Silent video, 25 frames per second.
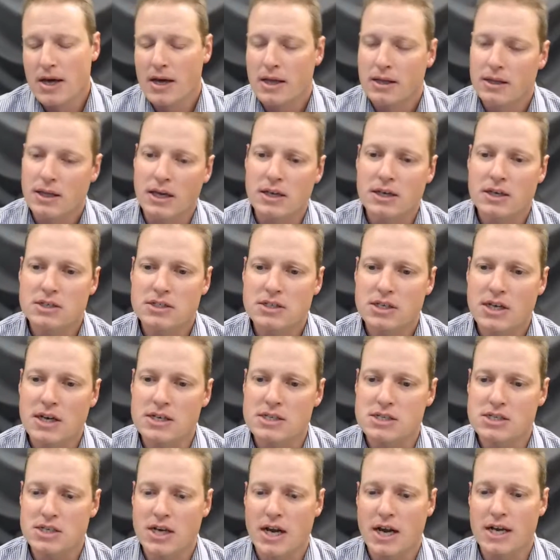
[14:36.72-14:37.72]
The industry
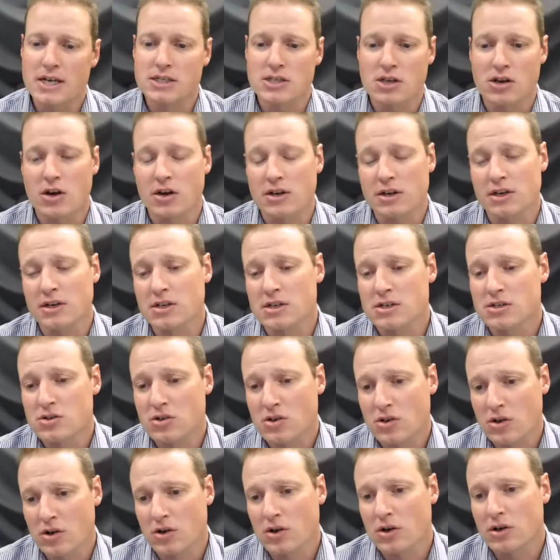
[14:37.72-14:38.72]
has changed a lot in this
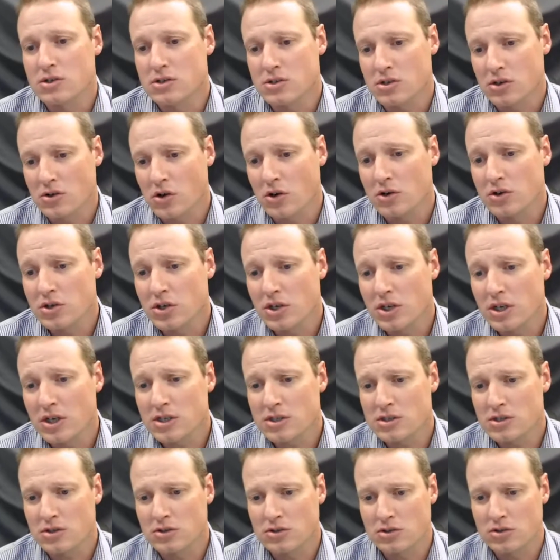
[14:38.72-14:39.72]
is
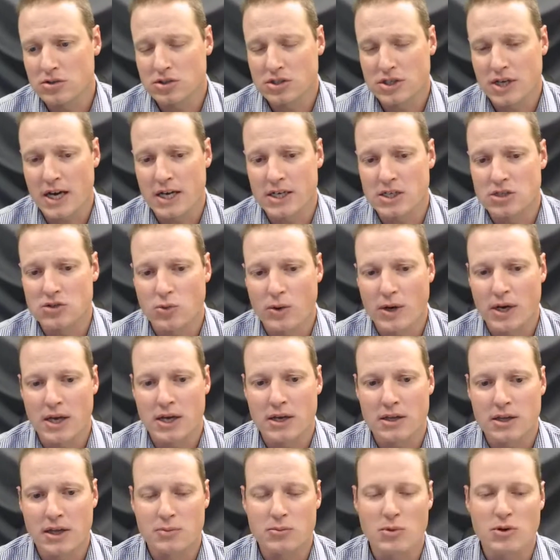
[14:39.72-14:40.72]
continuing to change,
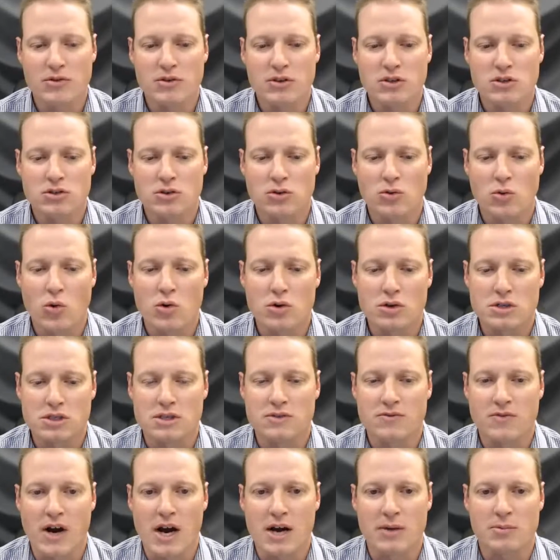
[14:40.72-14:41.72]
where they're moving towards an
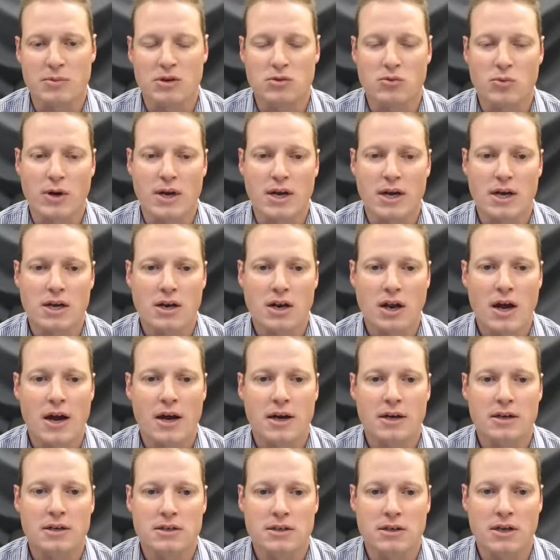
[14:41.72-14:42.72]
environment where
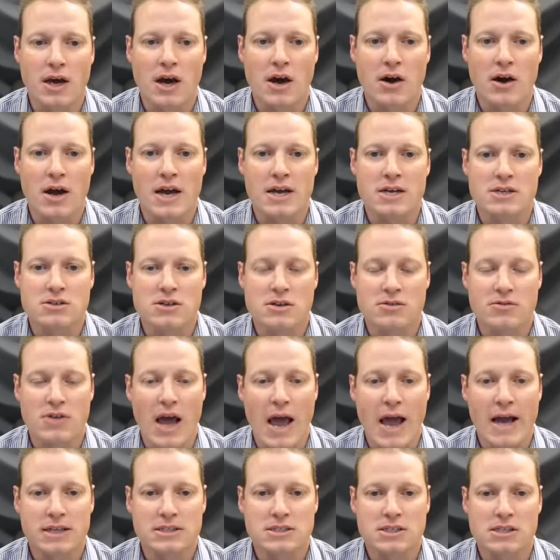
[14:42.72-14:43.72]
client now has
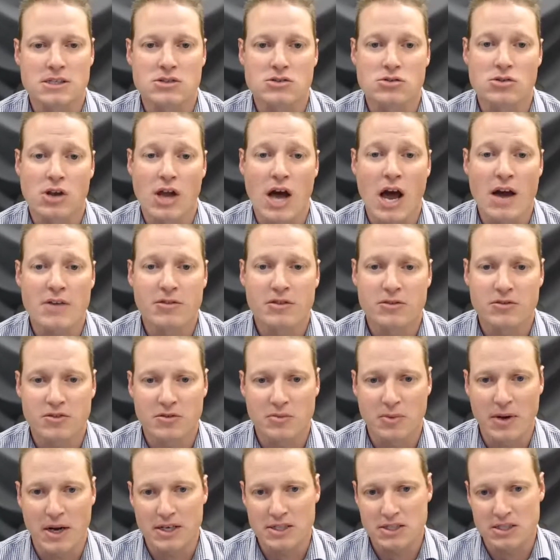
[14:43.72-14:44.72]
access to live
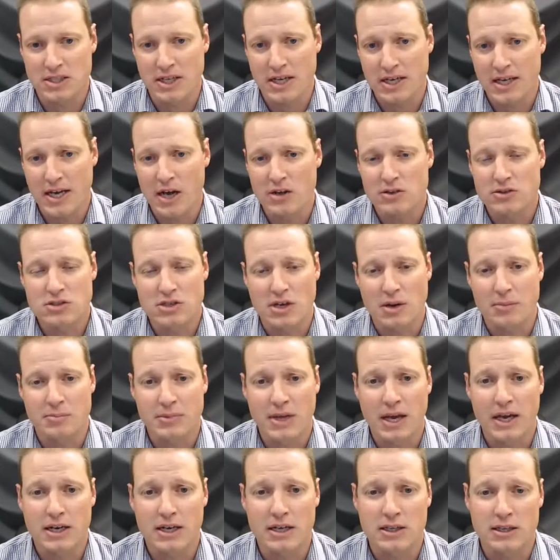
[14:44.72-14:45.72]
information. The accountants are
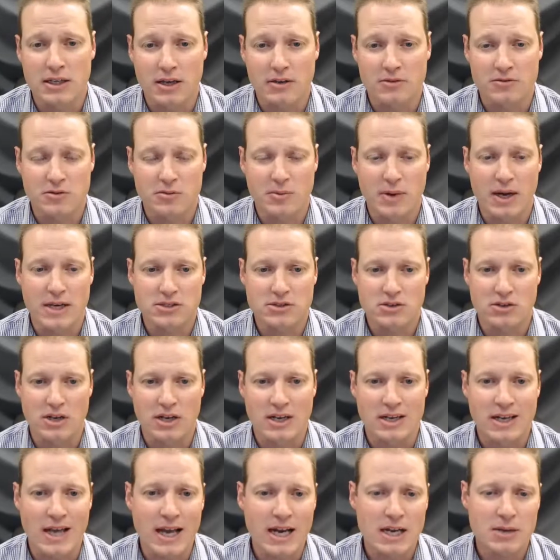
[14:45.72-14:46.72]
updating the information on
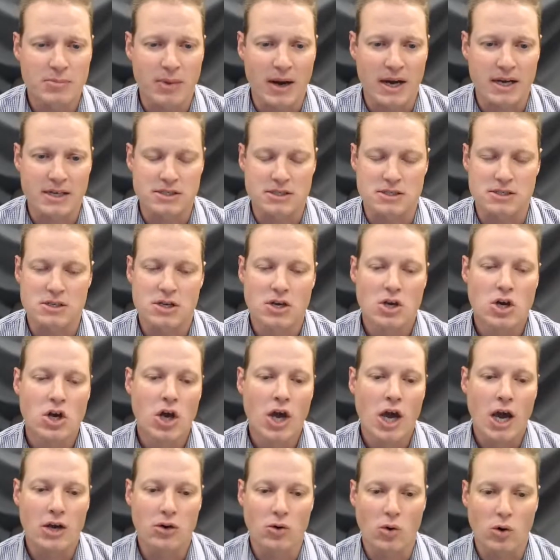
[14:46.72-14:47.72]
a daily basis,
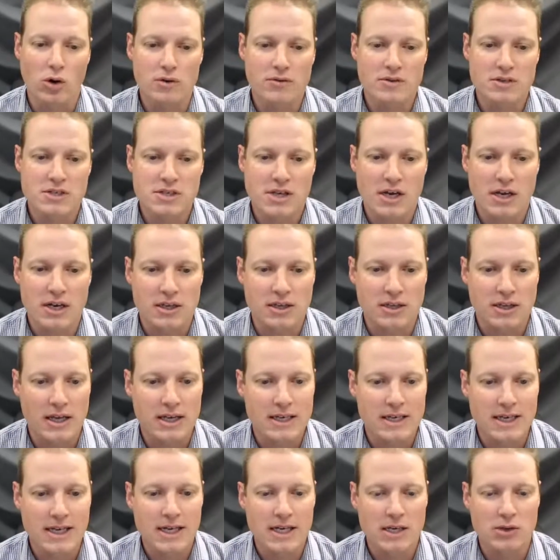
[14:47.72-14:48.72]
and all of a sudden they're
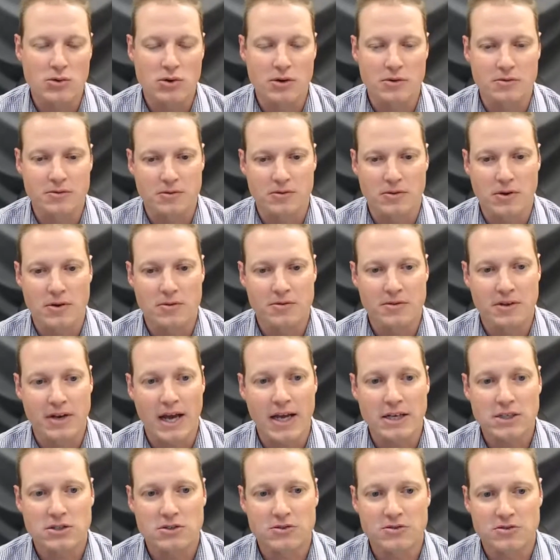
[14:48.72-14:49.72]
dealing with
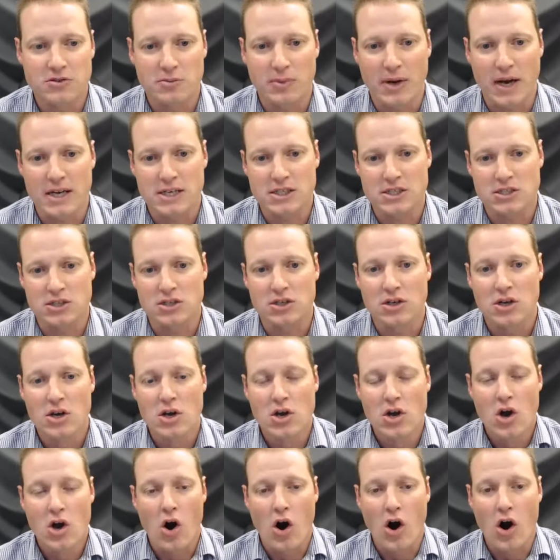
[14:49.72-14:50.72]
financial information
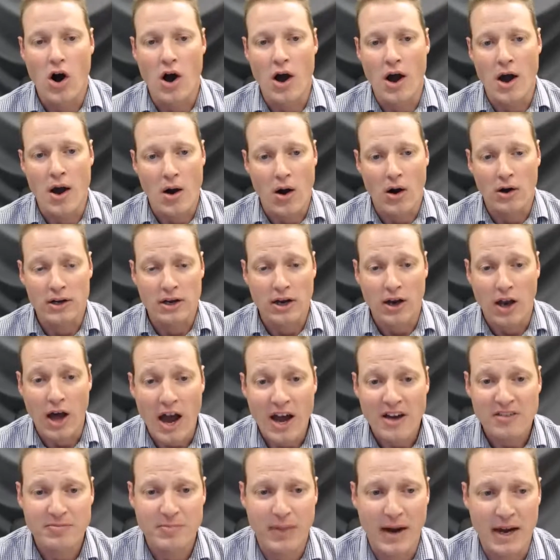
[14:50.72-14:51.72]
on a
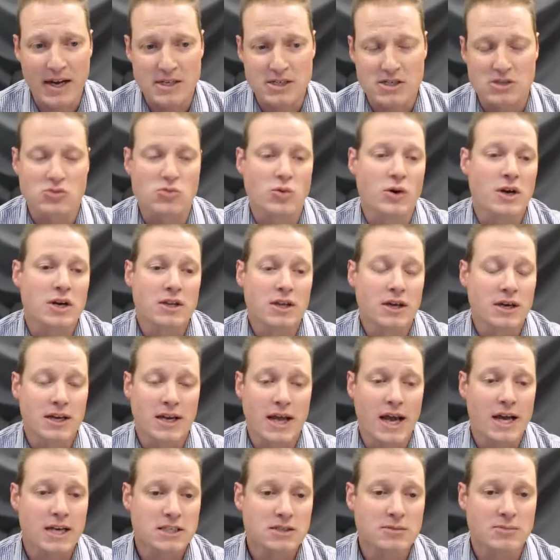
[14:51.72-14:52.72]
live basis where they can
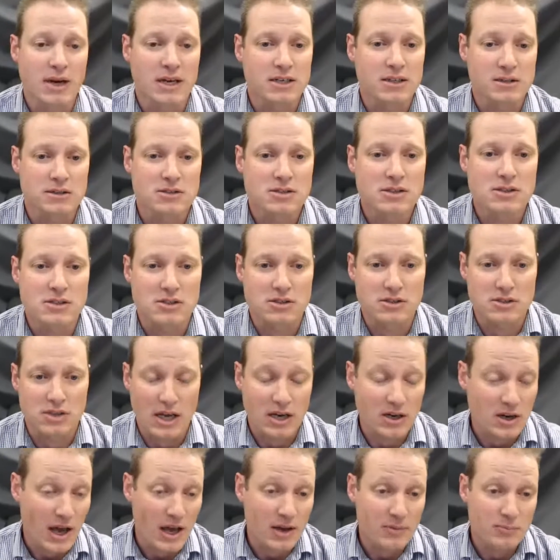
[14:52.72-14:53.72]
actually make decisions.
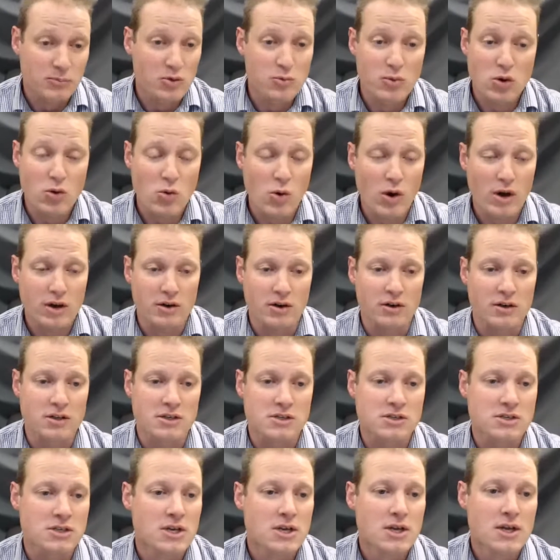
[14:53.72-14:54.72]
And to be quite
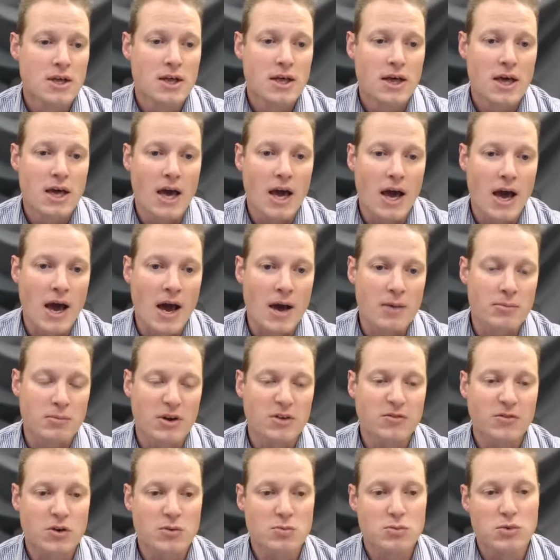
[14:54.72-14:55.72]
honest,
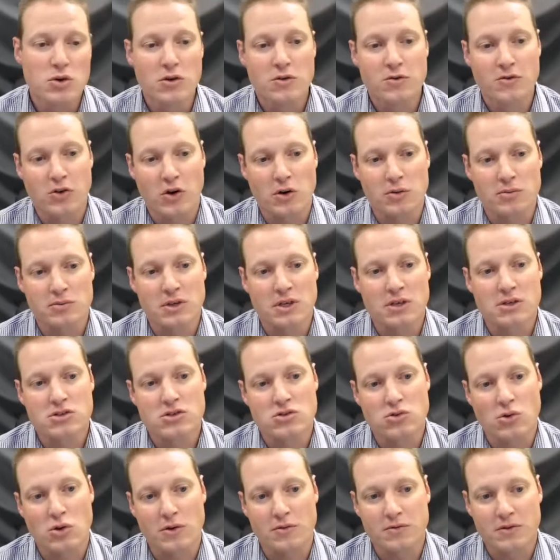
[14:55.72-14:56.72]
if you move from this
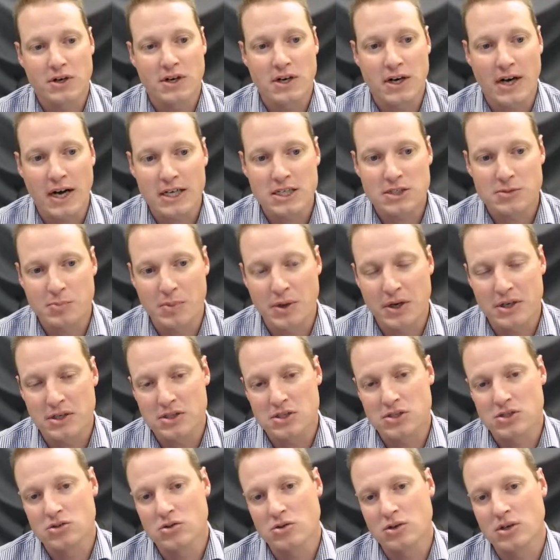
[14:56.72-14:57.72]
sort of grudge
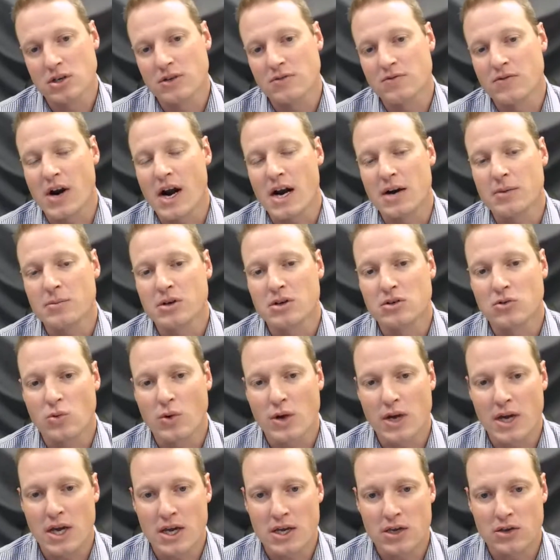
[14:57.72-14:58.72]
purchase to an environment
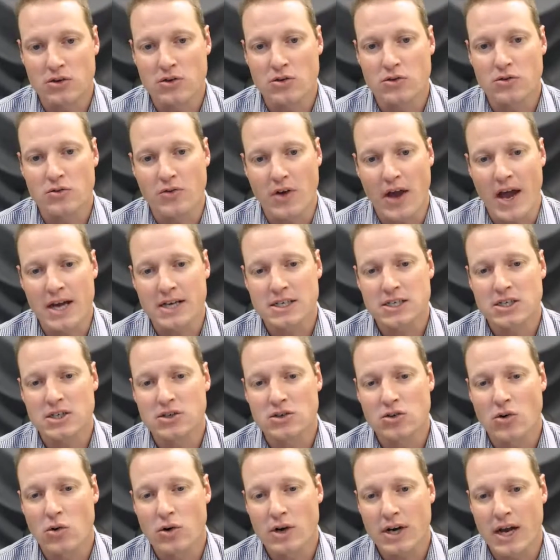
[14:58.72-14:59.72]
where your
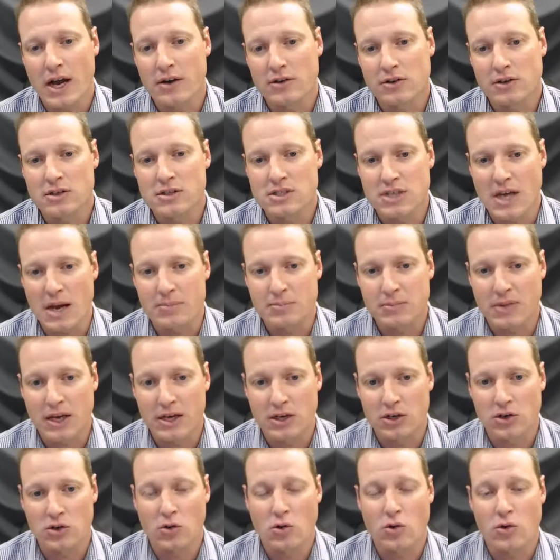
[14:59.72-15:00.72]
accountant is
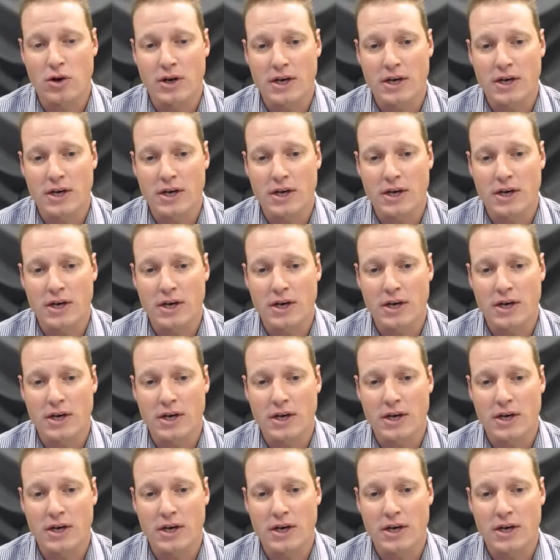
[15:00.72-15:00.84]
updating your